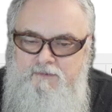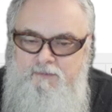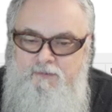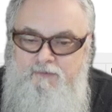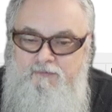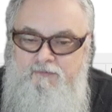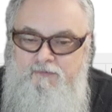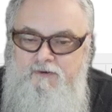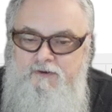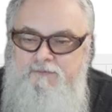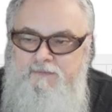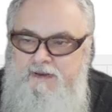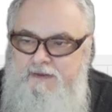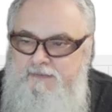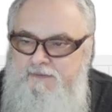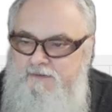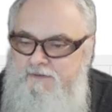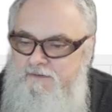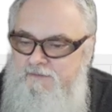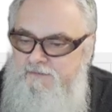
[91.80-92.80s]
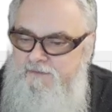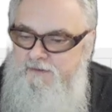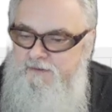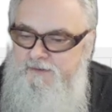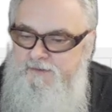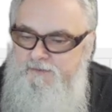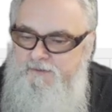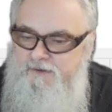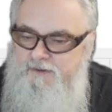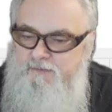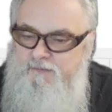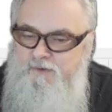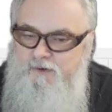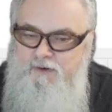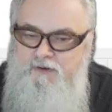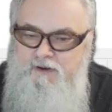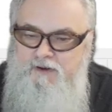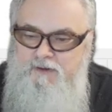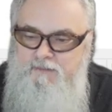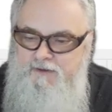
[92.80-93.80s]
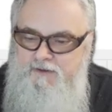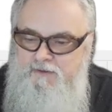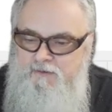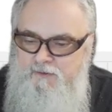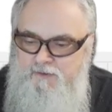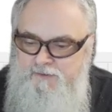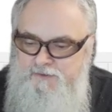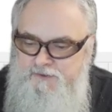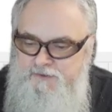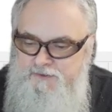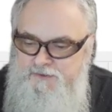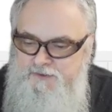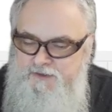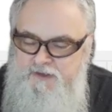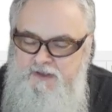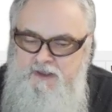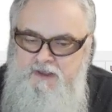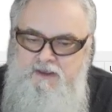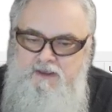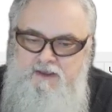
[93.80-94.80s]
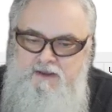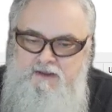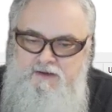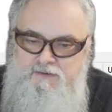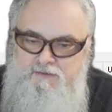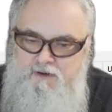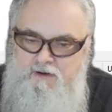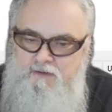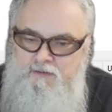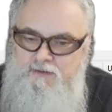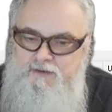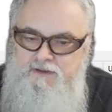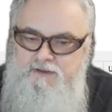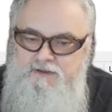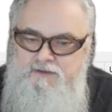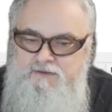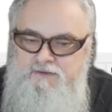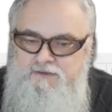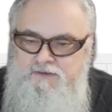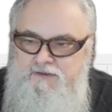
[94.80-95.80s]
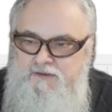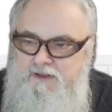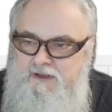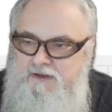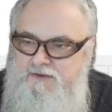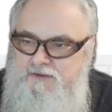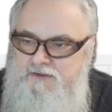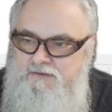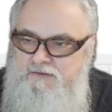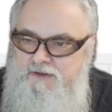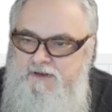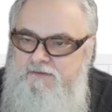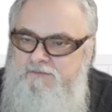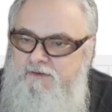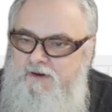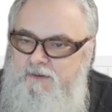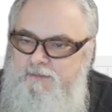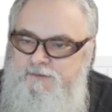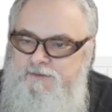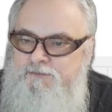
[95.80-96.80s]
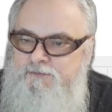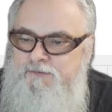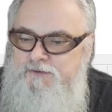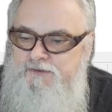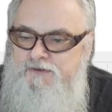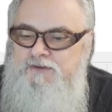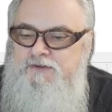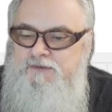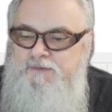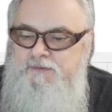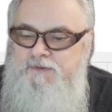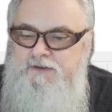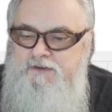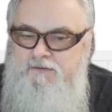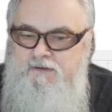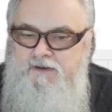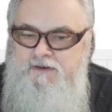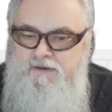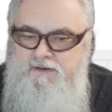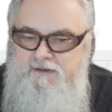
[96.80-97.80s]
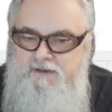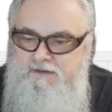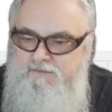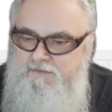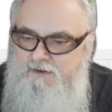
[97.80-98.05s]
preferred method, if you're in one of the programming courses and you're already using Azure DevOps, would just be to create a